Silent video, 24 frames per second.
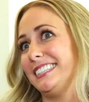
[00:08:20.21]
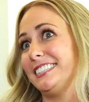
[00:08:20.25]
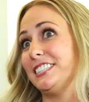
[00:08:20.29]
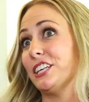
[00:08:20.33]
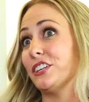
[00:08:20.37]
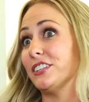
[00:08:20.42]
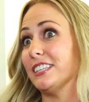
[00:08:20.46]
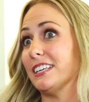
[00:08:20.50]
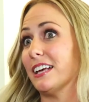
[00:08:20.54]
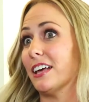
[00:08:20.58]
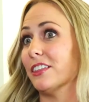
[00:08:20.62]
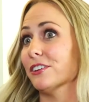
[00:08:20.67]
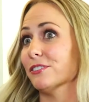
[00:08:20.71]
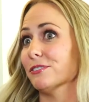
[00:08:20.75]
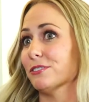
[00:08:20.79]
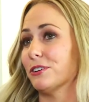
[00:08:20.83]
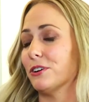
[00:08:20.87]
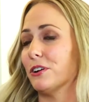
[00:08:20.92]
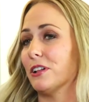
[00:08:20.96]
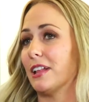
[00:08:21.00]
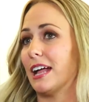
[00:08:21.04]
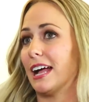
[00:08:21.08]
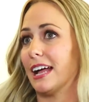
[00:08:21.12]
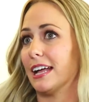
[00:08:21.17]
So the other
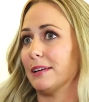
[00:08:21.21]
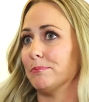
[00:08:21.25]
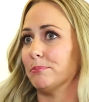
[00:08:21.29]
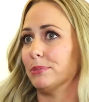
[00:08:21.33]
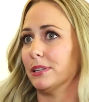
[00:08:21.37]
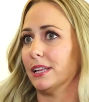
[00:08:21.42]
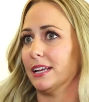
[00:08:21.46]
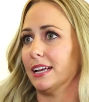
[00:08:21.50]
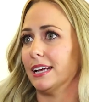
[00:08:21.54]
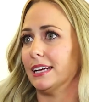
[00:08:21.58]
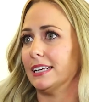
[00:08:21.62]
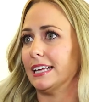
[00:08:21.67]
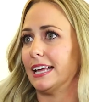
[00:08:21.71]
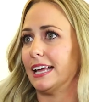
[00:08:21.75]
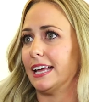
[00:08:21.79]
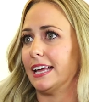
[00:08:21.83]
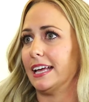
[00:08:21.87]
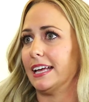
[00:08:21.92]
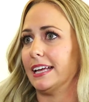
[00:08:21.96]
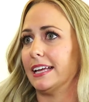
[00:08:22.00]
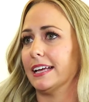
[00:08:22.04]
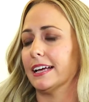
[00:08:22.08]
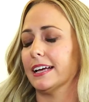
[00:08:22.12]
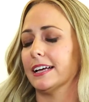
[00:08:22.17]
role, I played
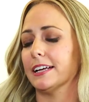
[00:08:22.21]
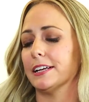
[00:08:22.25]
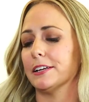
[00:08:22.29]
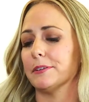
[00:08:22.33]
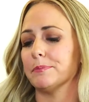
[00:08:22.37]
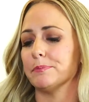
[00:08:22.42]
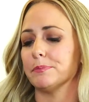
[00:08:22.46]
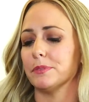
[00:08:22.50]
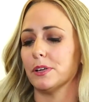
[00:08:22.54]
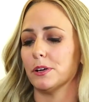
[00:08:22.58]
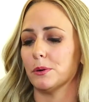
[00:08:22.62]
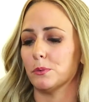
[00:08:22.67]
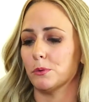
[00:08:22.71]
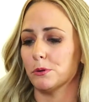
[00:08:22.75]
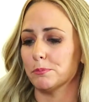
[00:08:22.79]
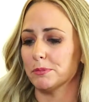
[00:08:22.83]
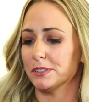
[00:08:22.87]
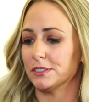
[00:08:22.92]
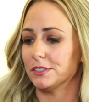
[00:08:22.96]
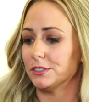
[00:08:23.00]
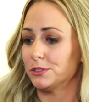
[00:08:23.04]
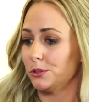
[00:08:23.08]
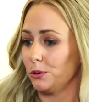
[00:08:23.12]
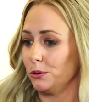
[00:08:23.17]
a
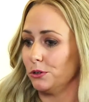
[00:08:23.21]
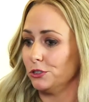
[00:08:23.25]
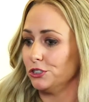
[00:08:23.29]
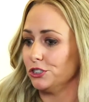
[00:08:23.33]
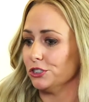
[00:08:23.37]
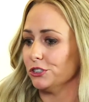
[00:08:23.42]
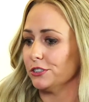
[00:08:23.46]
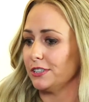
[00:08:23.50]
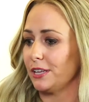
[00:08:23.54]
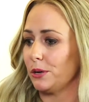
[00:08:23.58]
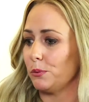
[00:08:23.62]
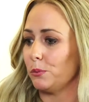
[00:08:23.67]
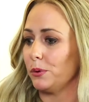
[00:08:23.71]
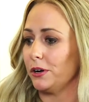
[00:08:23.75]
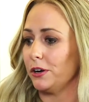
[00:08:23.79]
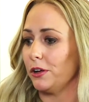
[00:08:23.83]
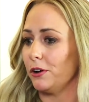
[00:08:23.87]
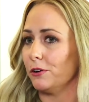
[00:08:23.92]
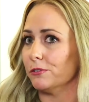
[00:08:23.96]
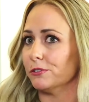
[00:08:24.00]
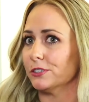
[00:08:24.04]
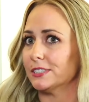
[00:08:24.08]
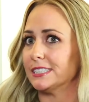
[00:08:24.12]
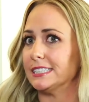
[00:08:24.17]
woman soldier that went
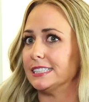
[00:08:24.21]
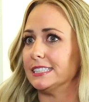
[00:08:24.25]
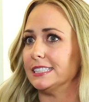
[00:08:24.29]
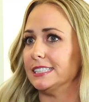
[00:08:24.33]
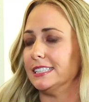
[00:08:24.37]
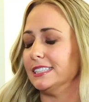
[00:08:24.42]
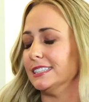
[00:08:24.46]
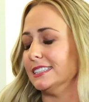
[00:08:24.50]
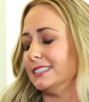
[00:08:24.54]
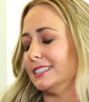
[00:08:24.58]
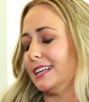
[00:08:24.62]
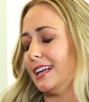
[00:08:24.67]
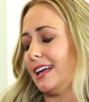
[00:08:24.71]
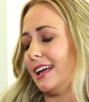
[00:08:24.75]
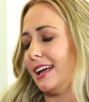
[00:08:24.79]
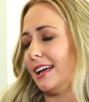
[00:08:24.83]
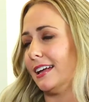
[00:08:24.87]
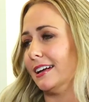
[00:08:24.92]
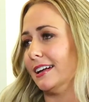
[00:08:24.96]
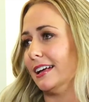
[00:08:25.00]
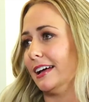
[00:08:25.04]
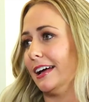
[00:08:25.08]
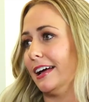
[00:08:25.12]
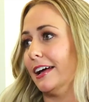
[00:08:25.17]
overseas
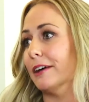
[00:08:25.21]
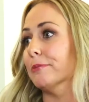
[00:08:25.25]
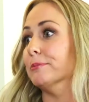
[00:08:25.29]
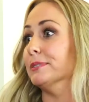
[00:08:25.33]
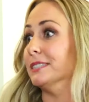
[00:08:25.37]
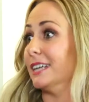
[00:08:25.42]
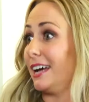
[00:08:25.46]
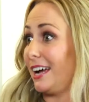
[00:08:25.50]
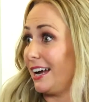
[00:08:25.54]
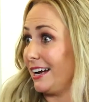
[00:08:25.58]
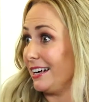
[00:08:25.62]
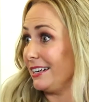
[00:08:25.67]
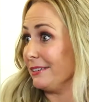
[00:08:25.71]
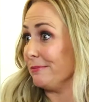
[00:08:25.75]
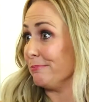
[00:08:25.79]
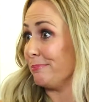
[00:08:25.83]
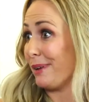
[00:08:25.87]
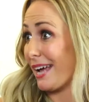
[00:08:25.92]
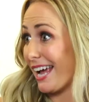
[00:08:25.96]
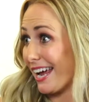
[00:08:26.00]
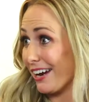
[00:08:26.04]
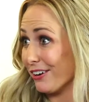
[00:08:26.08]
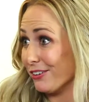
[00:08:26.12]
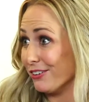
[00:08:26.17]
and died in
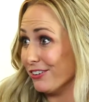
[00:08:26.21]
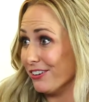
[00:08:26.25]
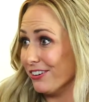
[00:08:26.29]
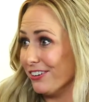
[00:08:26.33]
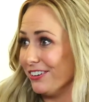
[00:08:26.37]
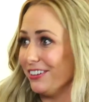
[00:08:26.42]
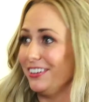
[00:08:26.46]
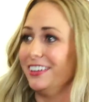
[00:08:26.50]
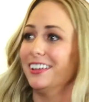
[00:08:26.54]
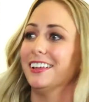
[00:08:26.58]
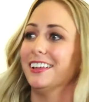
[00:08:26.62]
battle.